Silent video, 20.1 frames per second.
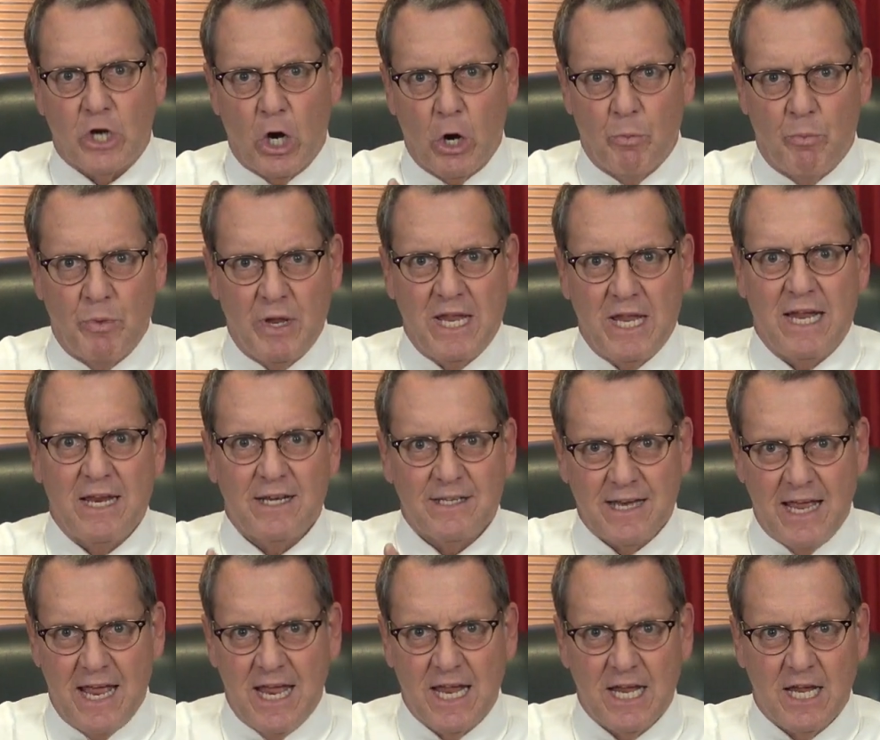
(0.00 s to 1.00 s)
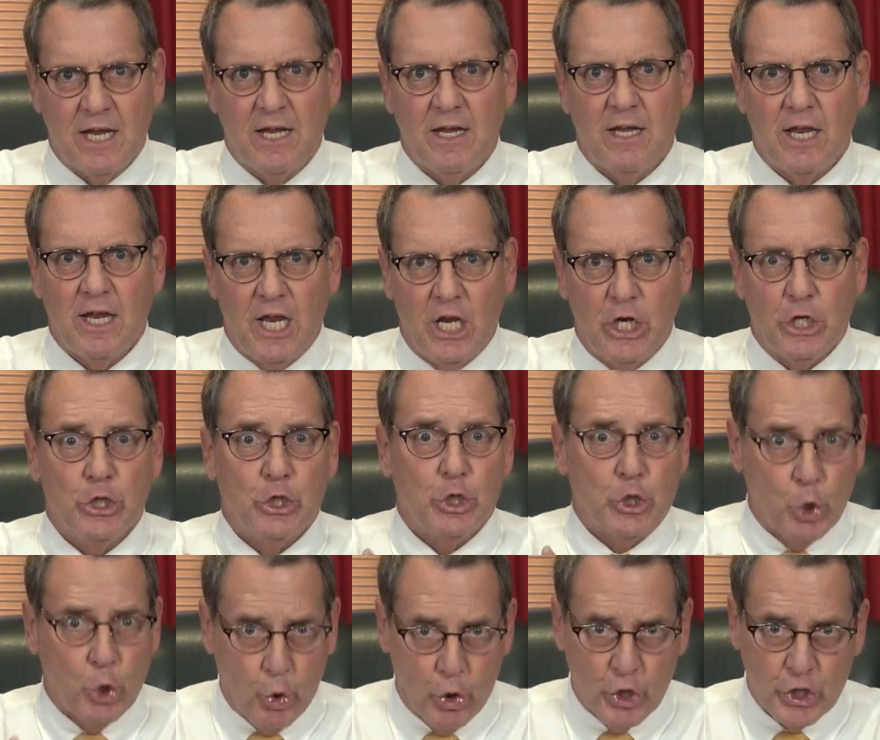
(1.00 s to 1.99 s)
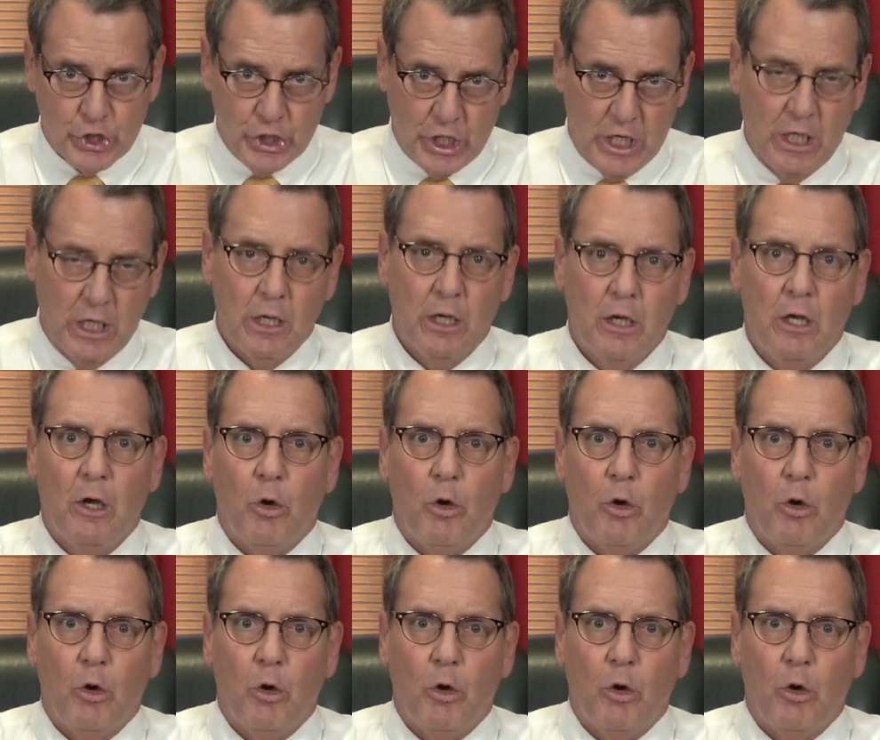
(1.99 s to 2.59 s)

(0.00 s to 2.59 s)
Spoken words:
are being taken in Georgia